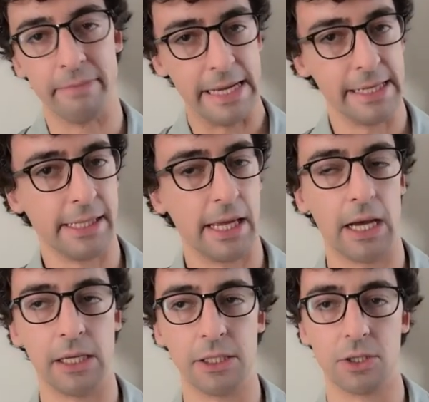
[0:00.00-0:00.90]

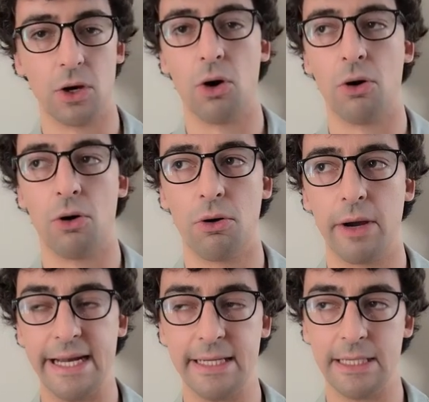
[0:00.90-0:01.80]
medias or
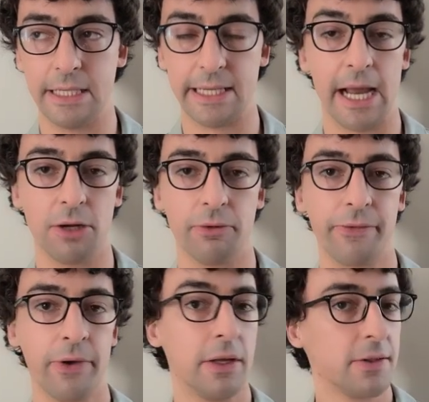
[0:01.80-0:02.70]
any kind of